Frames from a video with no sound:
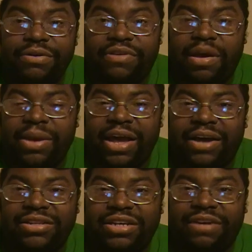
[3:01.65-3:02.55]
news coming
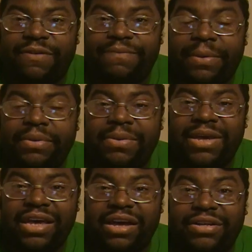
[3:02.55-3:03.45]
out from
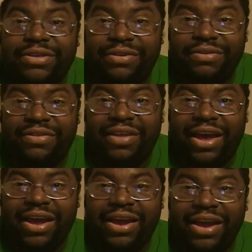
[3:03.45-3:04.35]
WWE on
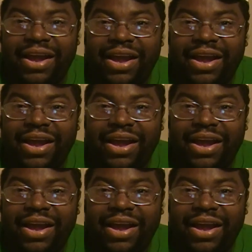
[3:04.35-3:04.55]
Tuesday.